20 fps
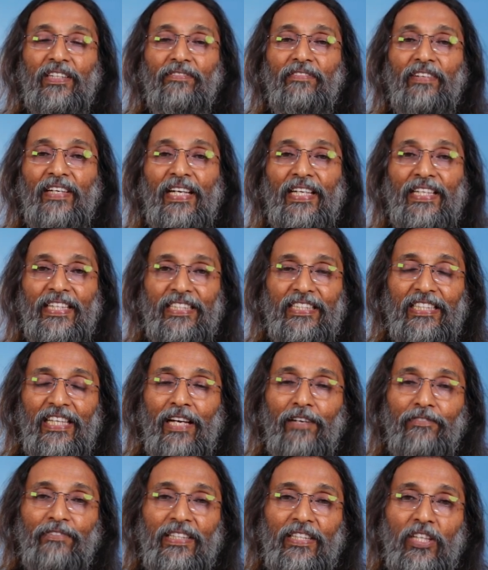revealed
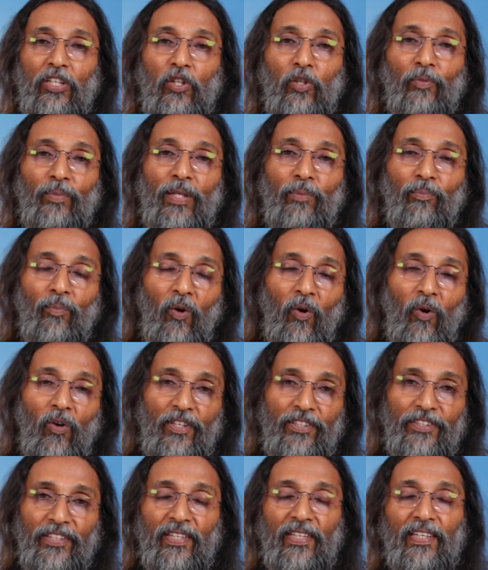itself in the human
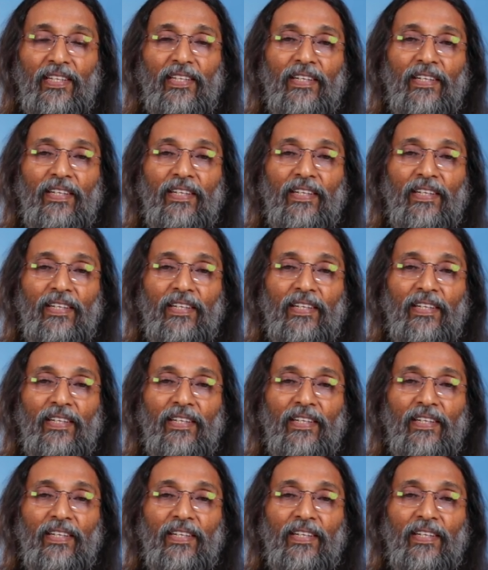mold.